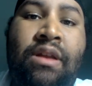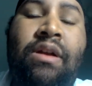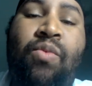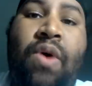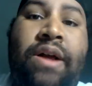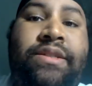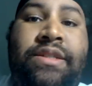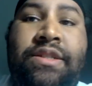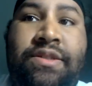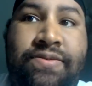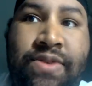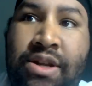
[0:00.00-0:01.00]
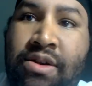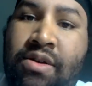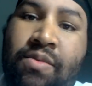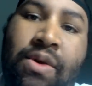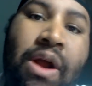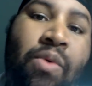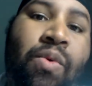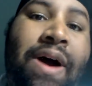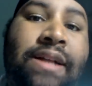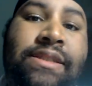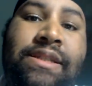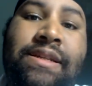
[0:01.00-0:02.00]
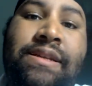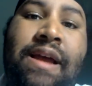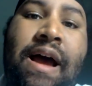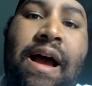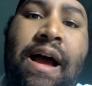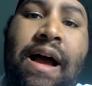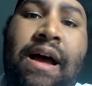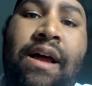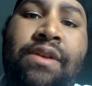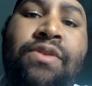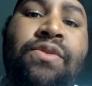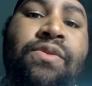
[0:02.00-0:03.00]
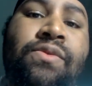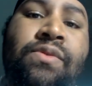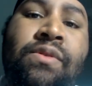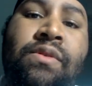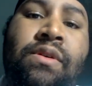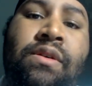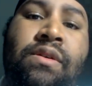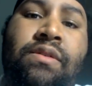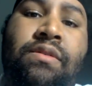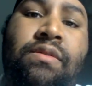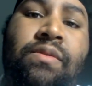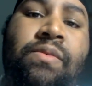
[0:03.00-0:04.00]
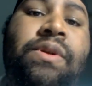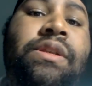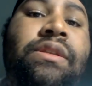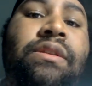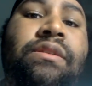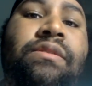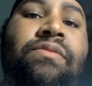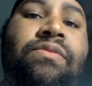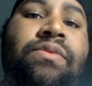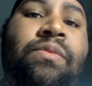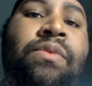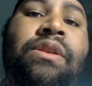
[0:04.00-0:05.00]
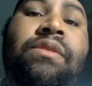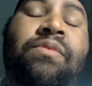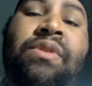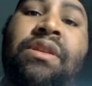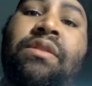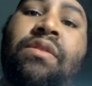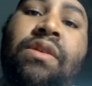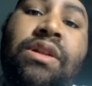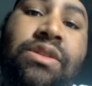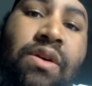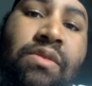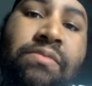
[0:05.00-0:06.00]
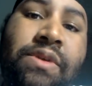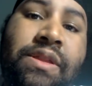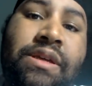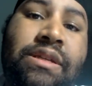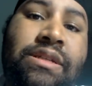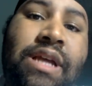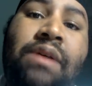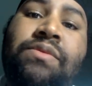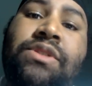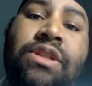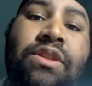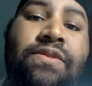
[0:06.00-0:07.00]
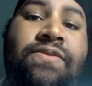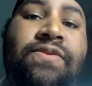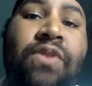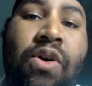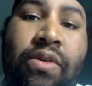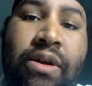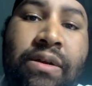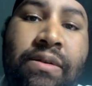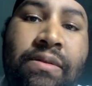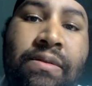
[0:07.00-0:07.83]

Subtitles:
I watched this video, and when I watched it, I knew when the Lord told me this, I was still in Florida.